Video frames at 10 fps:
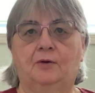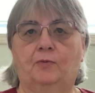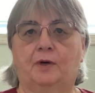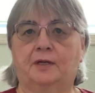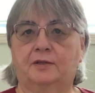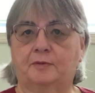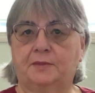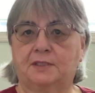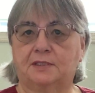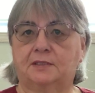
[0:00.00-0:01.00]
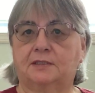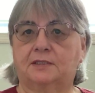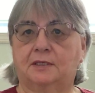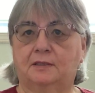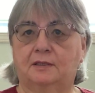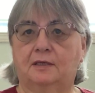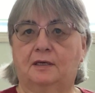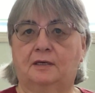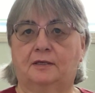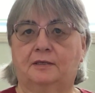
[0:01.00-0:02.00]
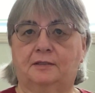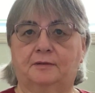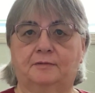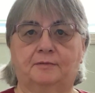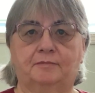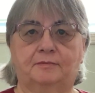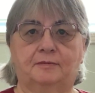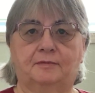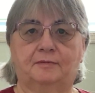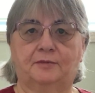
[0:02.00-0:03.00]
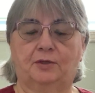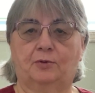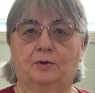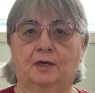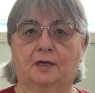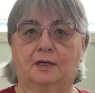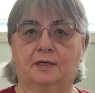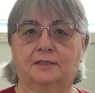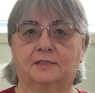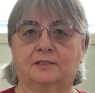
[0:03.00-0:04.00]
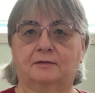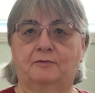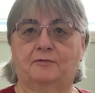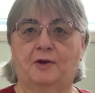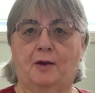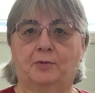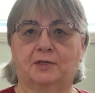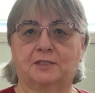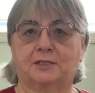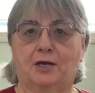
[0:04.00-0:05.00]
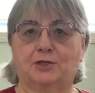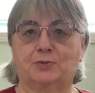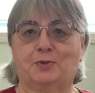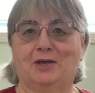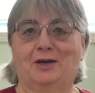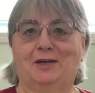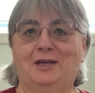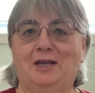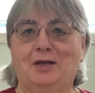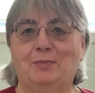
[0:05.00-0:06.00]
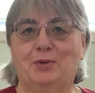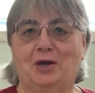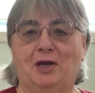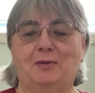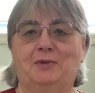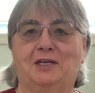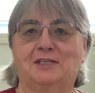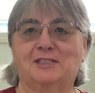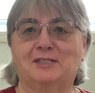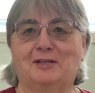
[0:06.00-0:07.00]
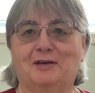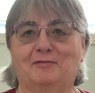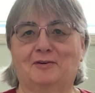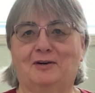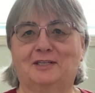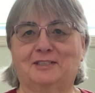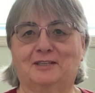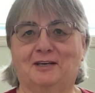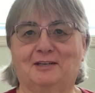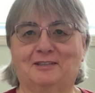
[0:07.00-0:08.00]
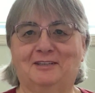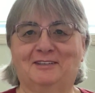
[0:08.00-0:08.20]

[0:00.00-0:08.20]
One of them isn't the organized fabric stash behind me. I still haven't got to that.